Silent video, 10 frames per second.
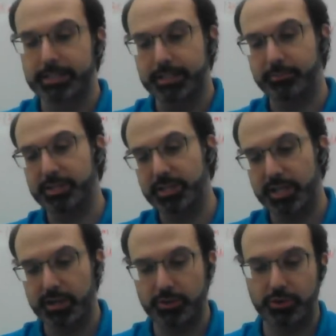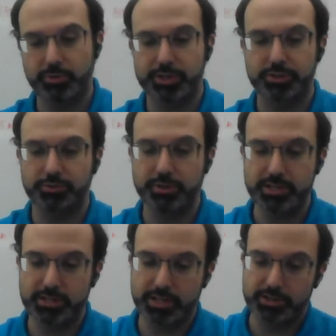And we see here that question 3
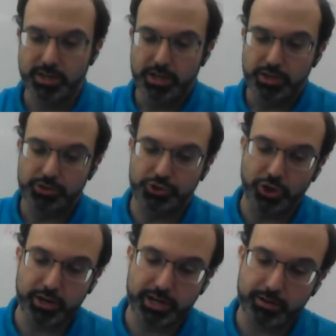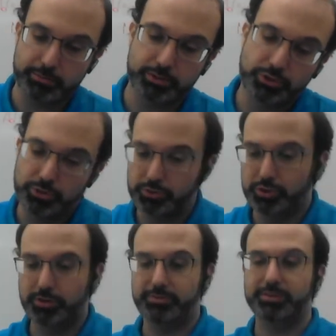says, the journey number 2
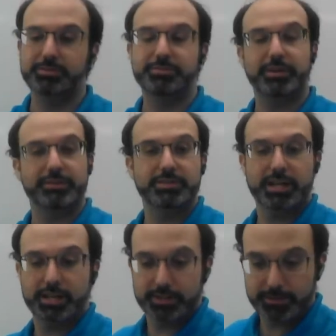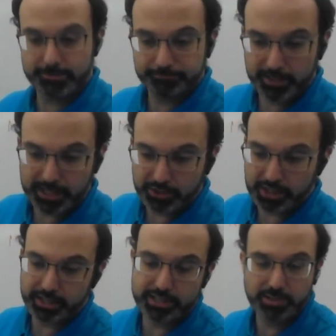took 55 seconds.
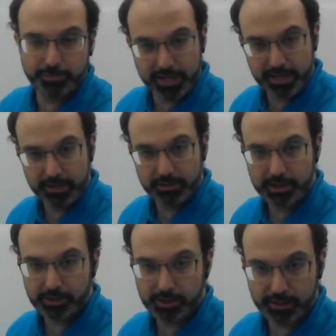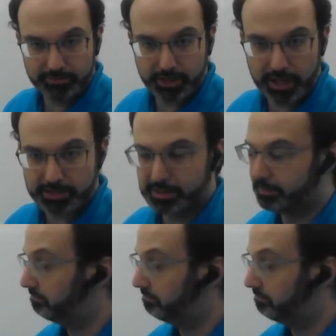Calculate speed, calculate velocity.